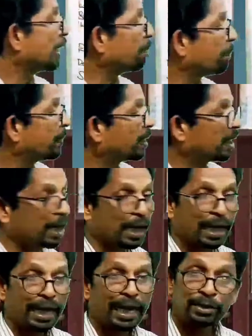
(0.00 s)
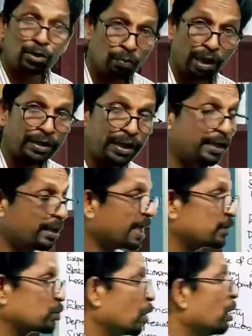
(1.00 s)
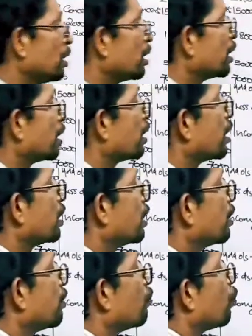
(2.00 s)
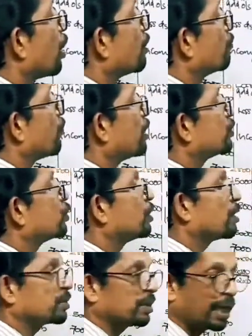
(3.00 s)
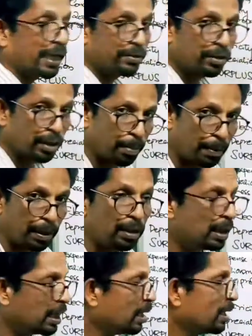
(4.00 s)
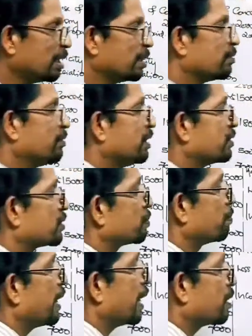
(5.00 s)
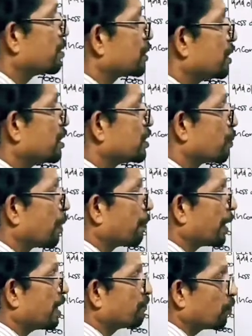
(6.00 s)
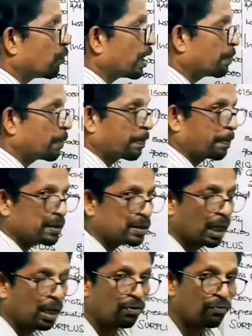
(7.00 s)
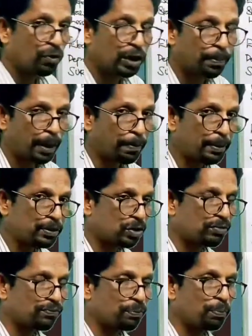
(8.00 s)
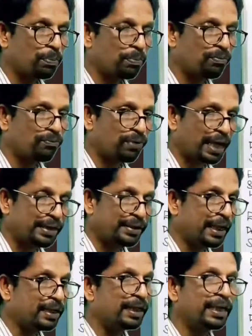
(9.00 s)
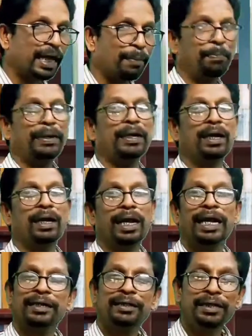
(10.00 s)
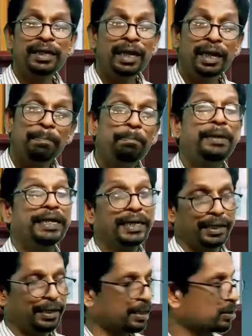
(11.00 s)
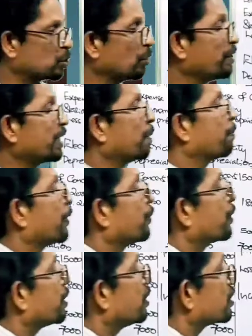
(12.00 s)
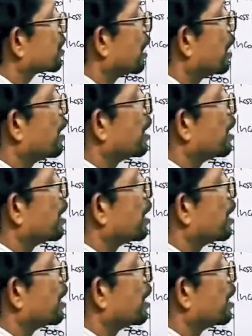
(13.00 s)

capital, as on what day? As on 1/1/2019. Remember, this balance sheet is prepared for one purpose, for the purpose of finding the capital at the beginning. So we computed this